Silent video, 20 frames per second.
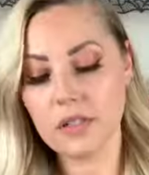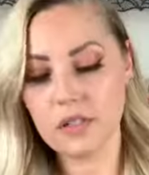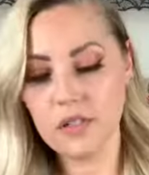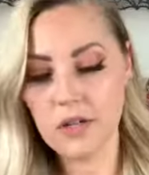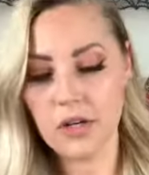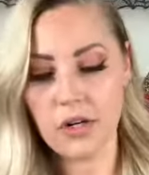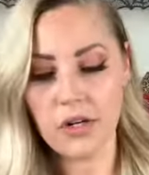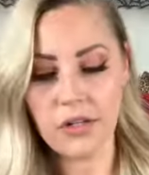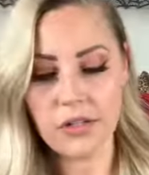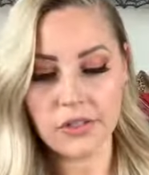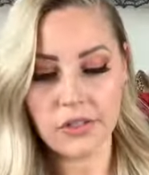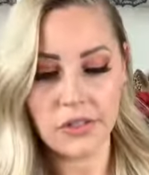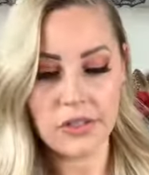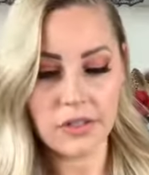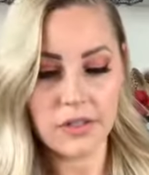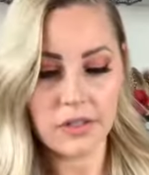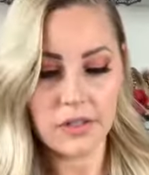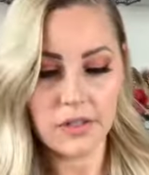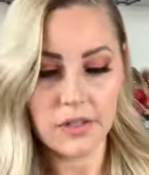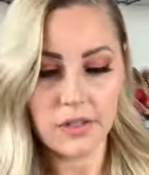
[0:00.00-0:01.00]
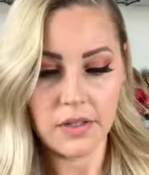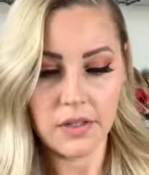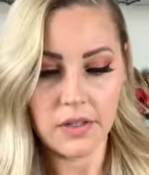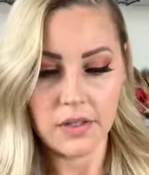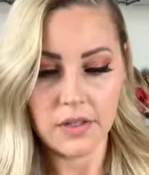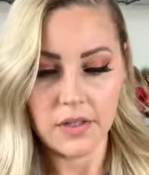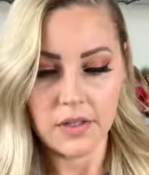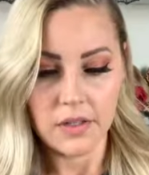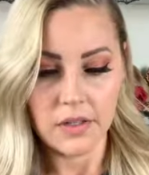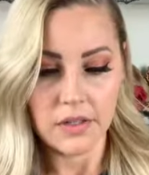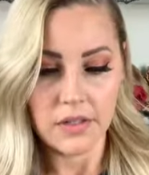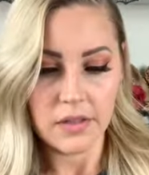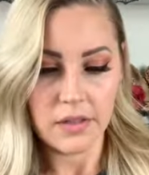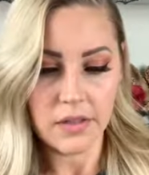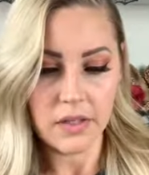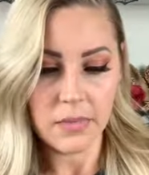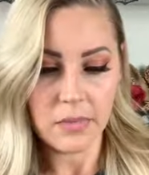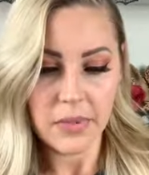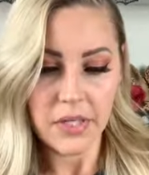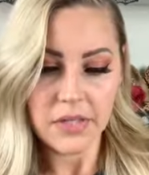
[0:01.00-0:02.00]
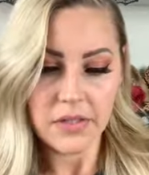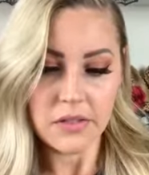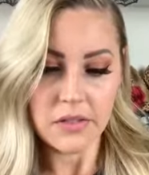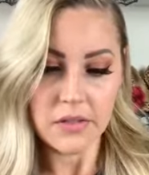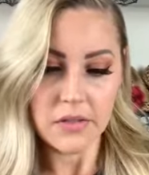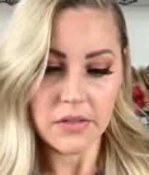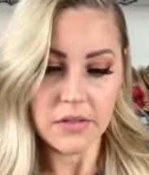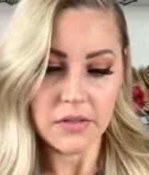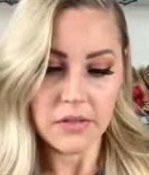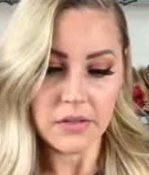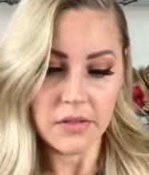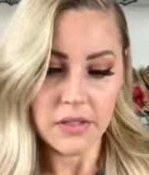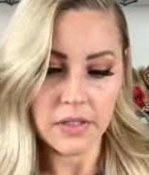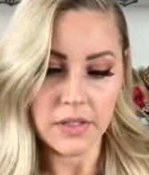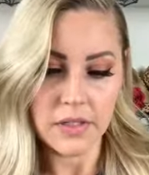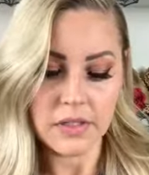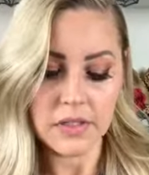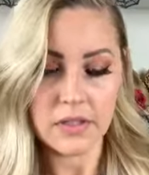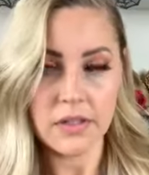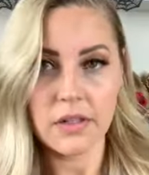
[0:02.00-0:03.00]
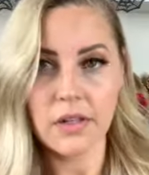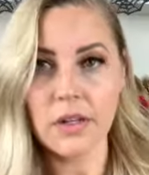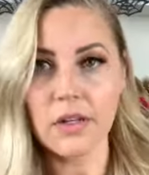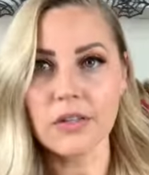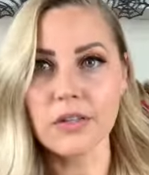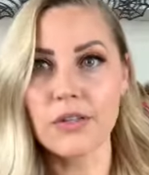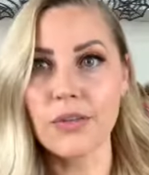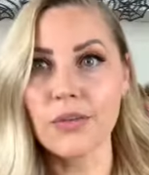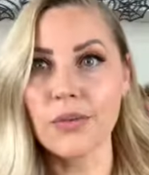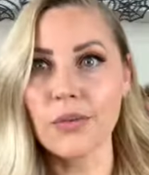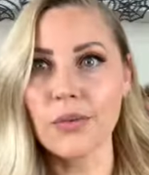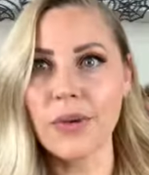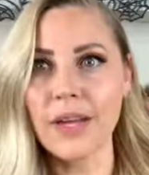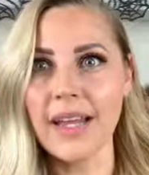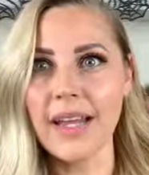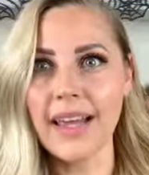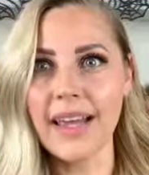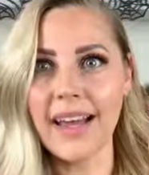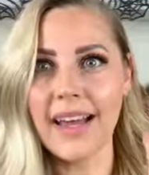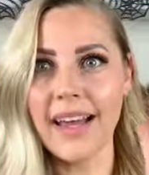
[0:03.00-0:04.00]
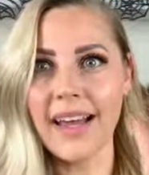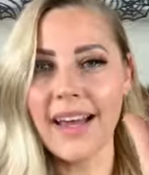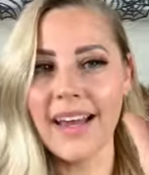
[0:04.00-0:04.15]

NARS lip pencil, and it's called Cruella.